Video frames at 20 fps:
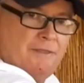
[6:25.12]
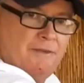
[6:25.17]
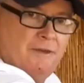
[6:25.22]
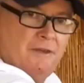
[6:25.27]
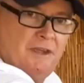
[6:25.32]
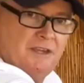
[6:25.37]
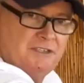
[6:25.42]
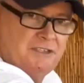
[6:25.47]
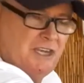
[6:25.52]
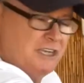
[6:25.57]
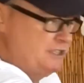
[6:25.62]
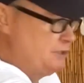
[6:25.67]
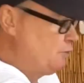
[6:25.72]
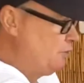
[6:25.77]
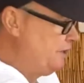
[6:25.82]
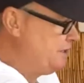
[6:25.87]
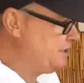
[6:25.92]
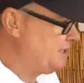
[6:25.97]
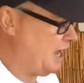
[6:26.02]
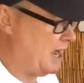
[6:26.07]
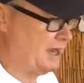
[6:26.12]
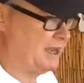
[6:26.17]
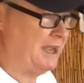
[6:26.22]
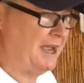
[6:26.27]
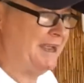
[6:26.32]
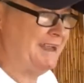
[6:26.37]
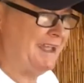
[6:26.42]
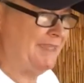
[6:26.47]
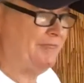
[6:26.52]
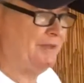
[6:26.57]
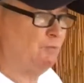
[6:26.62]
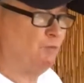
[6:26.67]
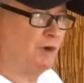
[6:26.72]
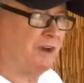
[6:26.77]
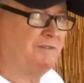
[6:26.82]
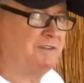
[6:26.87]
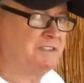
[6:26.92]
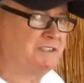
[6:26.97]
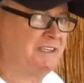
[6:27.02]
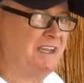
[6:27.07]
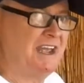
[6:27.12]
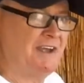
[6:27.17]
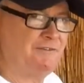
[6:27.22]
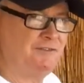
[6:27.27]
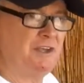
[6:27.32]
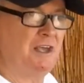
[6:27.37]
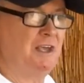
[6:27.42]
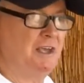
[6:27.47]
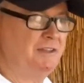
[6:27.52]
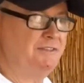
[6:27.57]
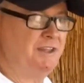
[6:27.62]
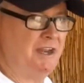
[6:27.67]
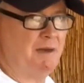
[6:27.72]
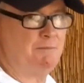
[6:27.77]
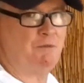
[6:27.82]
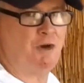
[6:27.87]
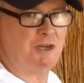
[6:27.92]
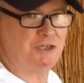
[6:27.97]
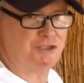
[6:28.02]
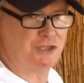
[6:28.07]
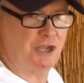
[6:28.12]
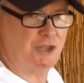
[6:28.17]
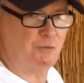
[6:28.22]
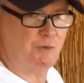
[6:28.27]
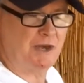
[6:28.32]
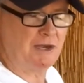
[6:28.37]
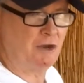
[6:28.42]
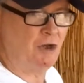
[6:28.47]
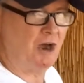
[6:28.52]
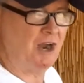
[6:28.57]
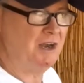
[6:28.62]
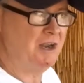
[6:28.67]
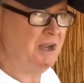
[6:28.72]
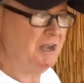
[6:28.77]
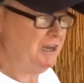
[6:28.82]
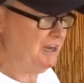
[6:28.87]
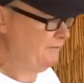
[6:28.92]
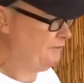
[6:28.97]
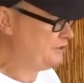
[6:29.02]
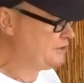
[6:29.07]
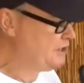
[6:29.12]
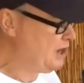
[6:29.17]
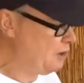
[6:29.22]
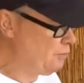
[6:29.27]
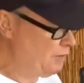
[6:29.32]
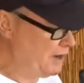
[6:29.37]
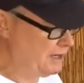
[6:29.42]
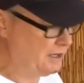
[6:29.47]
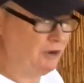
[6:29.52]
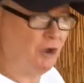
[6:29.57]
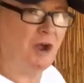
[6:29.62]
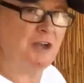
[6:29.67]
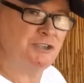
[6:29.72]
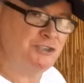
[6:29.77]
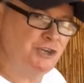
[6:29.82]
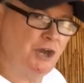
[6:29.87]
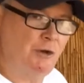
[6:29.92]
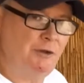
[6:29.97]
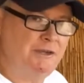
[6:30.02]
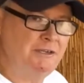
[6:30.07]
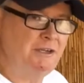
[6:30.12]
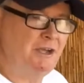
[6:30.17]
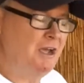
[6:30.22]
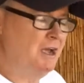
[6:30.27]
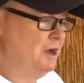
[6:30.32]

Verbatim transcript: the accessories, okay? And then whatever's left, then it might show the red light. If there's no red light showing,